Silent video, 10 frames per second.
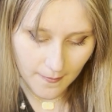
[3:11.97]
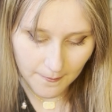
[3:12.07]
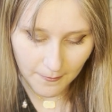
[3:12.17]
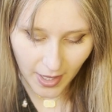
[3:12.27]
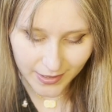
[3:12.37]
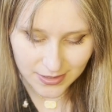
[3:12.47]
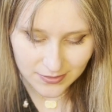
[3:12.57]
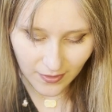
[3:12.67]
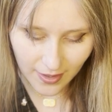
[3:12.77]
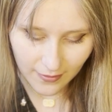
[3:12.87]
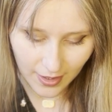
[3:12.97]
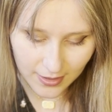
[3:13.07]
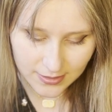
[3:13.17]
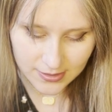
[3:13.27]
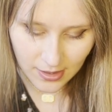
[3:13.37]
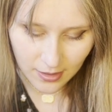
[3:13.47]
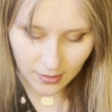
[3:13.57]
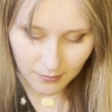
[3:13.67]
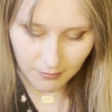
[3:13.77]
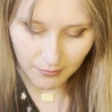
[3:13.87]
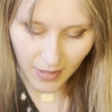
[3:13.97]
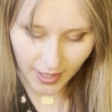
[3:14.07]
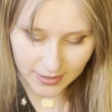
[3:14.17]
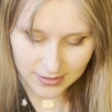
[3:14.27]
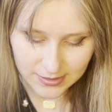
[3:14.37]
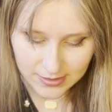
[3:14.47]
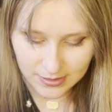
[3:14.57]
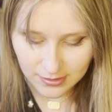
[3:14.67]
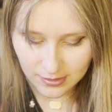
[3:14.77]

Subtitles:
minus 5x minus